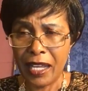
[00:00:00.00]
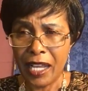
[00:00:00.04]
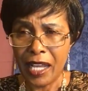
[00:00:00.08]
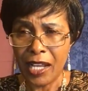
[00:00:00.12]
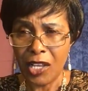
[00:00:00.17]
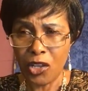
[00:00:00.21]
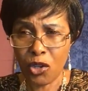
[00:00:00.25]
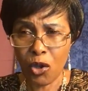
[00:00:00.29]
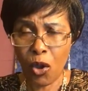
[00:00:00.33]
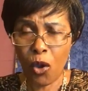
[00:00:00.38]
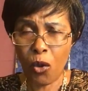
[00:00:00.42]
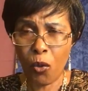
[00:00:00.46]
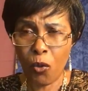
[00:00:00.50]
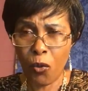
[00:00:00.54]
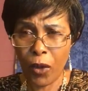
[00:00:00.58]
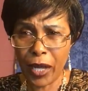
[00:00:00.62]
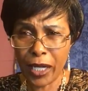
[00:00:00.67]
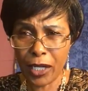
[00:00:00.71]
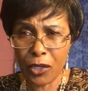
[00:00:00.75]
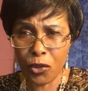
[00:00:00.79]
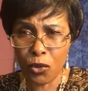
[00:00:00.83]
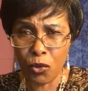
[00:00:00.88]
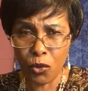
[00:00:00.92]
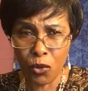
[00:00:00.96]
So when
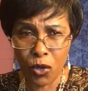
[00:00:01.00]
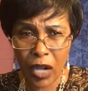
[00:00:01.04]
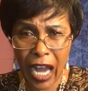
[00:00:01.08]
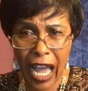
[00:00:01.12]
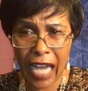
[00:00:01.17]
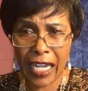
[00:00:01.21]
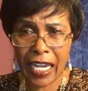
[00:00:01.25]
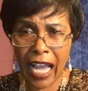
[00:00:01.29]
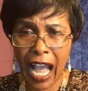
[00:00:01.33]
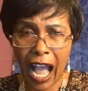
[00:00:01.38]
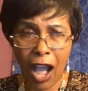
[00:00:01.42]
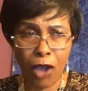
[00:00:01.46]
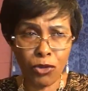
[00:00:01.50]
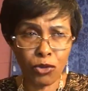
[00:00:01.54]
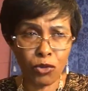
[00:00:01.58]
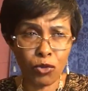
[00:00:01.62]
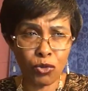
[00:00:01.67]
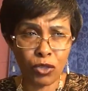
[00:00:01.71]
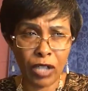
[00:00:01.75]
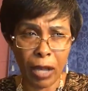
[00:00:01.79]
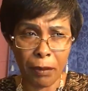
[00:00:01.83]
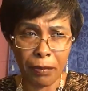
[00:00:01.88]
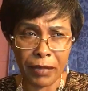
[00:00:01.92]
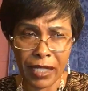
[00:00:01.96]
you learn how to
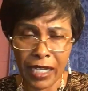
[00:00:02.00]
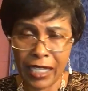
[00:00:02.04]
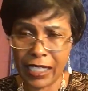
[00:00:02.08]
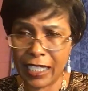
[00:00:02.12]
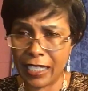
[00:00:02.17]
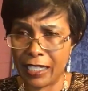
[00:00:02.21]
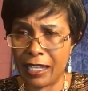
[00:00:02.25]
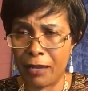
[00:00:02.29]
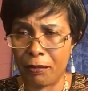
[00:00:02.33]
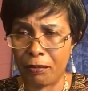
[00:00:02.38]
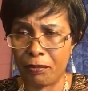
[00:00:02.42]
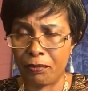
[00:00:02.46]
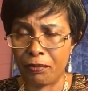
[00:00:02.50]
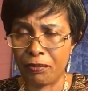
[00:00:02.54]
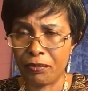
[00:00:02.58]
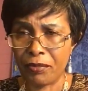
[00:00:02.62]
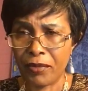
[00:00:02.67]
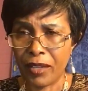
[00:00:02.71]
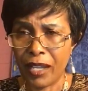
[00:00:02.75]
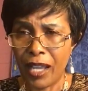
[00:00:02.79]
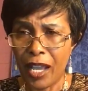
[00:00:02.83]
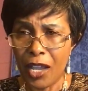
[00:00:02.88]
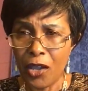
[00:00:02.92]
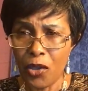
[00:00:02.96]
terminate them,
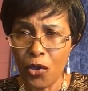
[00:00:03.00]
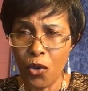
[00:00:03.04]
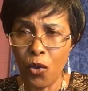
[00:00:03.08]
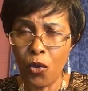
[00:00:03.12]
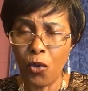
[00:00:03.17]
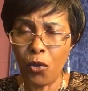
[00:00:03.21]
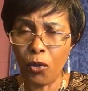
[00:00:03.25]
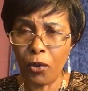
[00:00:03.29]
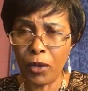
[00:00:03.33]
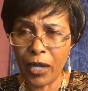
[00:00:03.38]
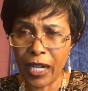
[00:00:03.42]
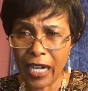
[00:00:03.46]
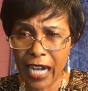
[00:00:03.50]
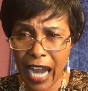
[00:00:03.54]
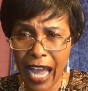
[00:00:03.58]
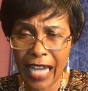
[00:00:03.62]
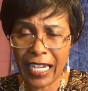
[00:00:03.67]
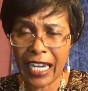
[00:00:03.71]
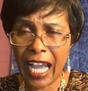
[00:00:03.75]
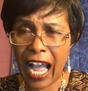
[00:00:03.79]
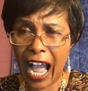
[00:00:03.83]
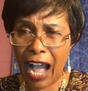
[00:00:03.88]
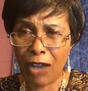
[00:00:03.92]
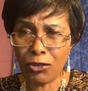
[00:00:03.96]
you will learn
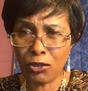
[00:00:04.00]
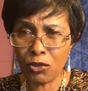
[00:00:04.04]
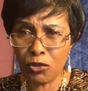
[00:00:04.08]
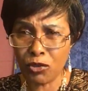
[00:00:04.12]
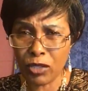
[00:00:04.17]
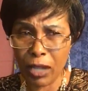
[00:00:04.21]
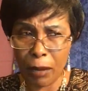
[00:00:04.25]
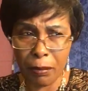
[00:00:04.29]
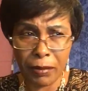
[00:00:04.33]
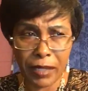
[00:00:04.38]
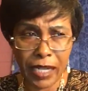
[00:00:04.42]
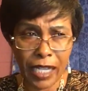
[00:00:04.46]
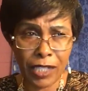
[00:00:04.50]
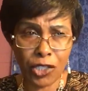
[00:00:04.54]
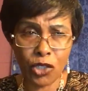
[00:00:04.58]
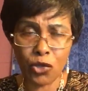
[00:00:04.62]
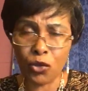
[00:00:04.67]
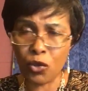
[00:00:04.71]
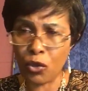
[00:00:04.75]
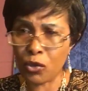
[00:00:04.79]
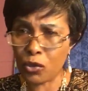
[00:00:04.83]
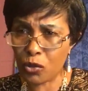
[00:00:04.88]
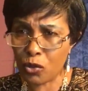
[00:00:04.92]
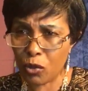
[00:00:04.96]
how to terminate
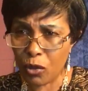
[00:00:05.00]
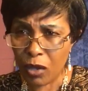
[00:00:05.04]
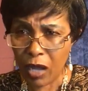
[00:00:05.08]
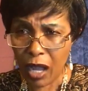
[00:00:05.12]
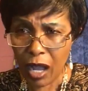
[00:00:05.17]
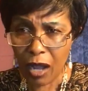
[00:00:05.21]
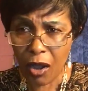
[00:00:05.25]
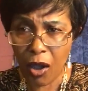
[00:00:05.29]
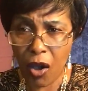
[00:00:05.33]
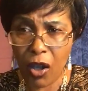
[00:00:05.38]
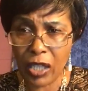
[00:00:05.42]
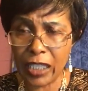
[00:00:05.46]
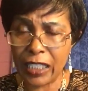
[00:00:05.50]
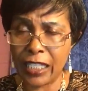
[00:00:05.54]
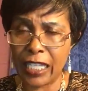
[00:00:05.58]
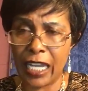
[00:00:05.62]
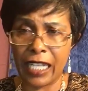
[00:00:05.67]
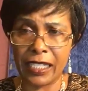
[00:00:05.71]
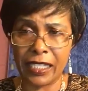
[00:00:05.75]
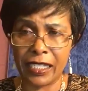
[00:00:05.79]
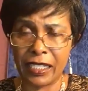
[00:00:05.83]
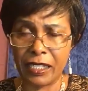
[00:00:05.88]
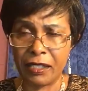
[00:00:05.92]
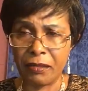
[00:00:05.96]
those
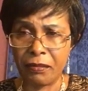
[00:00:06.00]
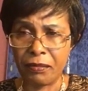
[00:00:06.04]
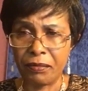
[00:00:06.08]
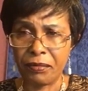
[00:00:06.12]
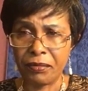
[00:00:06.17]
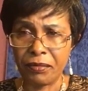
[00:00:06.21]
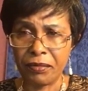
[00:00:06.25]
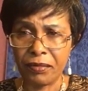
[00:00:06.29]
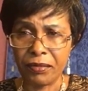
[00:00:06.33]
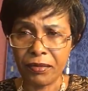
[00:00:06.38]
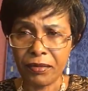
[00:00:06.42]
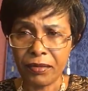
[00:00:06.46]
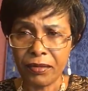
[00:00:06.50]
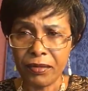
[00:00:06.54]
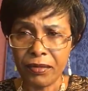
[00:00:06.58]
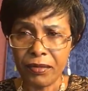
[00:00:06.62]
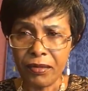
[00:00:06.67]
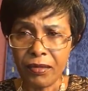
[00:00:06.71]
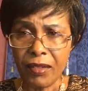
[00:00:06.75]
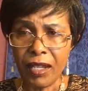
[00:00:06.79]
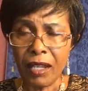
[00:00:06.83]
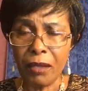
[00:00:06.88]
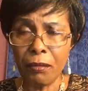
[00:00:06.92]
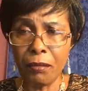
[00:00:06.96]
altars
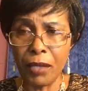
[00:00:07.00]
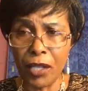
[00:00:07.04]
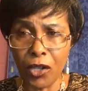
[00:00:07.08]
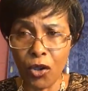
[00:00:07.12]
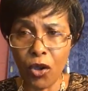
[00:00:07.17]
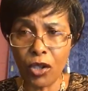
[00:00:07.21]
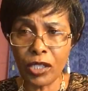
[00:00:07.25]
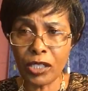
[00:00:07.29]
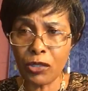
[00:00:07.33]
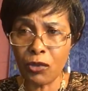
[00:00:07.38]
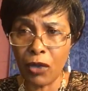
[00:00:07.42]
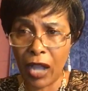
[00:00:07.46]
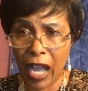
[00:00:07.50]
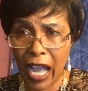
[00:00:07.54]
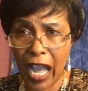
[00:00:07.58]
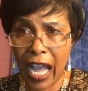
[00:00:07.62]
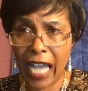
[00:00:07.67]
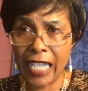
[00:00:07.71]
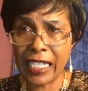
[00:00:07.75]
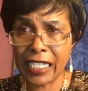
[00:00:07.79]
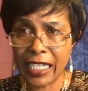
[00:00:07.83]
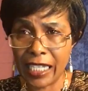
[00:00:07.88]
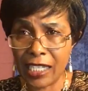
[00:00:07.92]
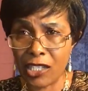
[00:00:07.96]
because your
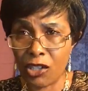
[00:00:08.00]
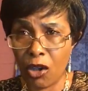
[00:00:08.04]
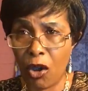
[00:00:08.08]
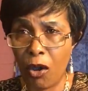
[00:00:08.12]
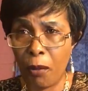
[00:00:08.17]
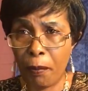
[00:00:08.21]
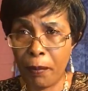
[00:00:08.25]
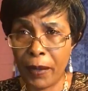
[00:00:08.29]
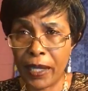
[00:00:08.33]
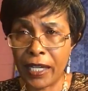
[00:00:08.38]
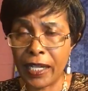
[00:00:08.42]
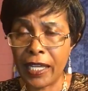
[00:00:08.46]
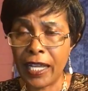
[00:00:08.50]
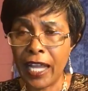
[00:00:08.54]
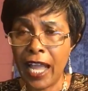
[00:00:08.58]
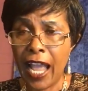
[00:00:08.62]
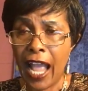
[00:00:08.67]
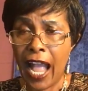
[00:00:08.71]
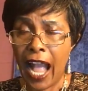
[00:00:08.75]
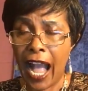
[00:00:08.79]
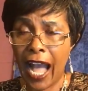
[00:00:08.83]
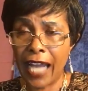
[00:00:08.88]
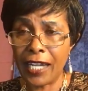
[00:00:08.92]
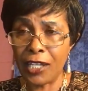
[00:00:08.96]
eyes is open.
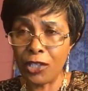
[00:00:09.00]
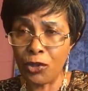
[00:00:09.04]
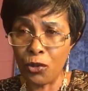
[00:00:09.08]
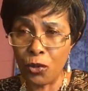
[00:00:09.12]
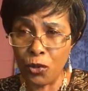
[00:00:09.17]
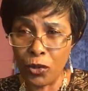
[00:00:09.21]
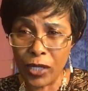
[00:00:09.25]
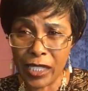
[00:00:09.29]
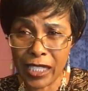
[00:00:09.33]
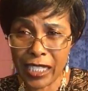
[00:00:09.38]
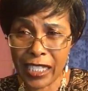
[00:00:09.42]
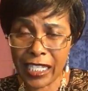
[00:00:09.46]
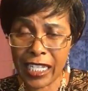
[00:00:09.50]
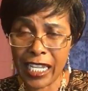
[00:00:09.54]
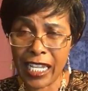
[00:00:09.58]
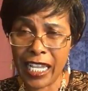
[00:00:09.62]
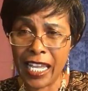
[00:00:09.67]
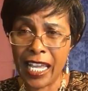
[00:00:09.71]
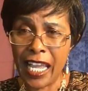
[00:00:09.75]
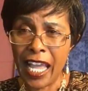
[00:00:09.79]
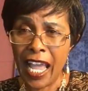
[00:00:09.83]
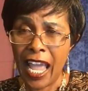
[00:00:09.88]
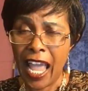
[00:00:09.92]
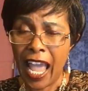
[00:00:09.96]
And you will
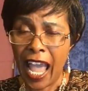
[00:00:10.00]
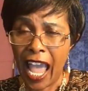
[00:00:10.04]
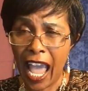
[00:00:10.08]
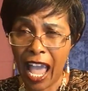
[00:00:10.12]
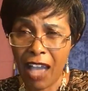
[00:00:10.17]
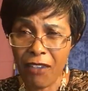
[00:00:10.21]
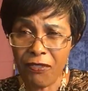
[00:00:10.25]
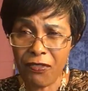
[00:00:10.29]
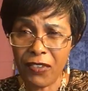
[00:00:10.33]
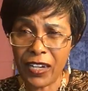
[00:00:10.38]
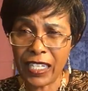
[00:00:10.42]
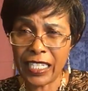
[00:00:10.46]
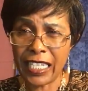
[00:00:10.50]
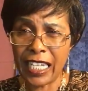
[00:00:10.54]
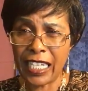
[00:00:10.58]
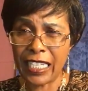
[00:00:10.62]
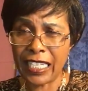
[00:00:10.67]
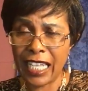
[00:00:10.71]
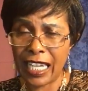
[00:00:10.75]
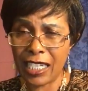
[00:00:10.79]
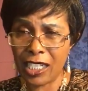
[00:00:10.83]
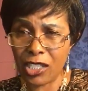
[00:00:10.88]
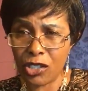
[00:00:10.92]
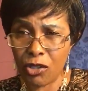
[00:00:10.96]
see everything
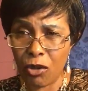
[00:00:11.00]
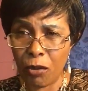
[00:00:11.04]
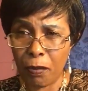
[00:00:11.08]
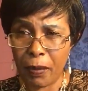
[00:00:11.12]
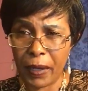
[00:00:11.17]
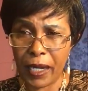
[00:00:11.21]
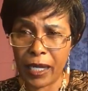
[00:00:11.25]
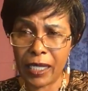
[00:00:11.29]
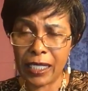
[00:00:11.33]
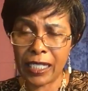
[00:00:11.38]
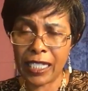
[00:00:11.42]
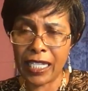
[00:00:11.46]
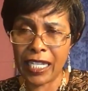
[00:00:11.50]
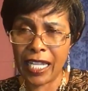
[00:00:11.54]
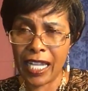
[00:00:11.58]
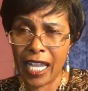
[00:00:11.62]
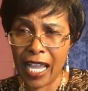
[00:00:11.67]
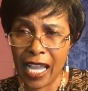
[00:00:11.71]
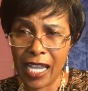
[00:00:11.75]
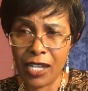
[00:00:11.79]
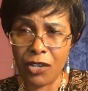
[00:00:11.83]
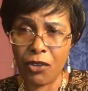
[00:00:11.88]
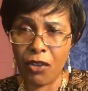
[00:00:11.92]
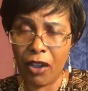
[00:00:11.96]
that is operating
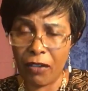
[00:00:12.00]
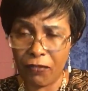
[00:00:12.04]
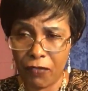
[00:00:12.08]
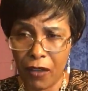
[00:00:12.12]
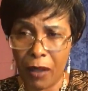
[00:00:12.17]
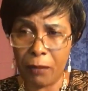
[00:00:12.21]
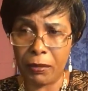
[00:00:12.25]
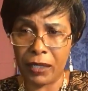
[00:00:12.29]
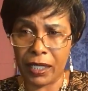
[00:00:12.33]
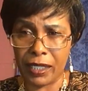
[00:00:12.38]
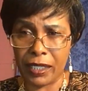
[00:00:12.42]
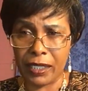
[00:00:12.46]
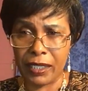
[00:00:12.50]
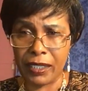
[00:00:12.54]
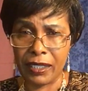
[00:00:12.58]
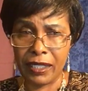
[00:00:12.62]
in your family.